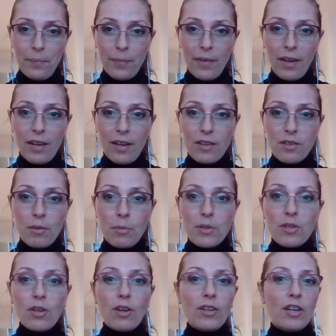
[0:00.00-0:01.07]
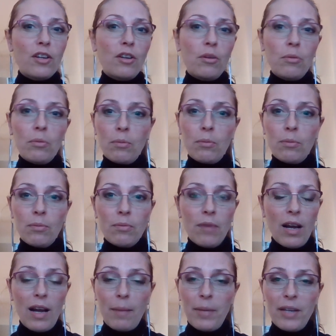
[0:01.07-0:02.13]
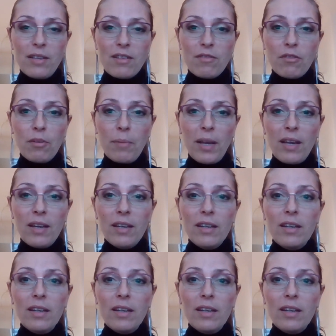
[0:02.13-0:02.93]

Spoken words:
So it was not a new habit for me.